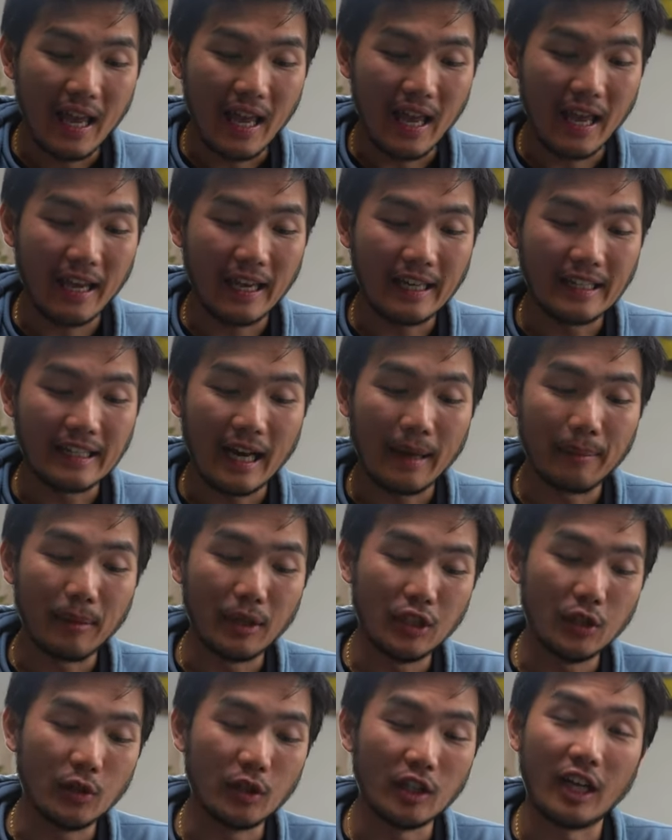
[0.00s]
and I've
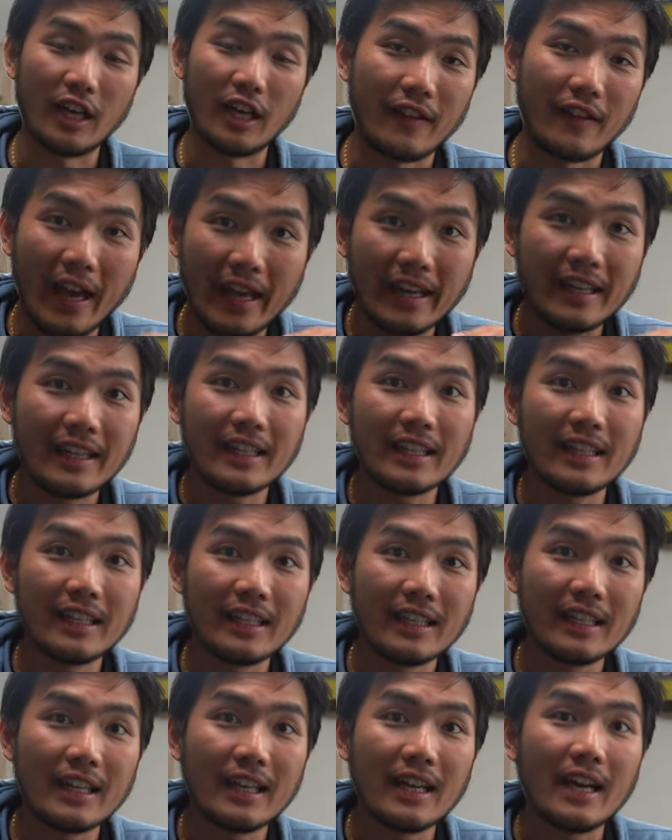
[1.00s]
been doing a of
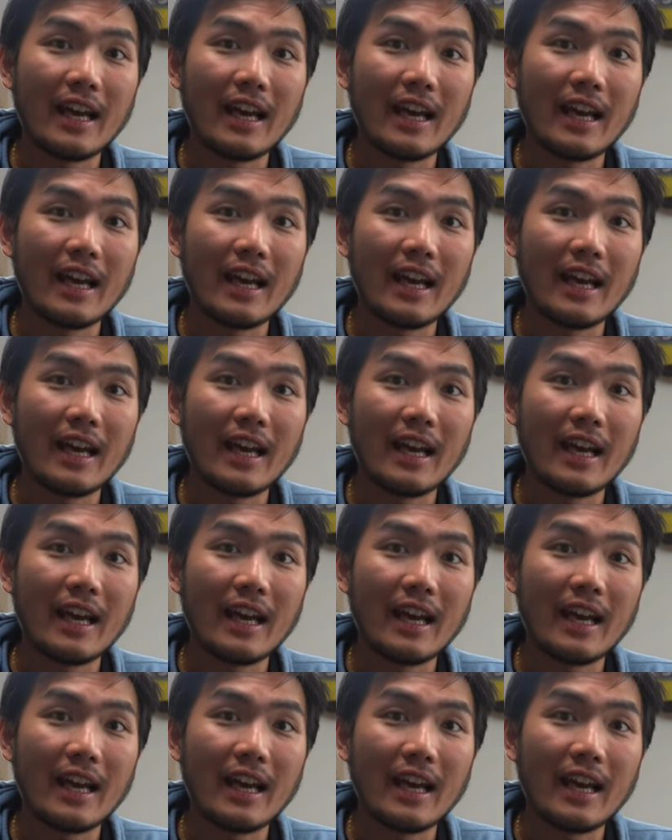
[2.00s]
editing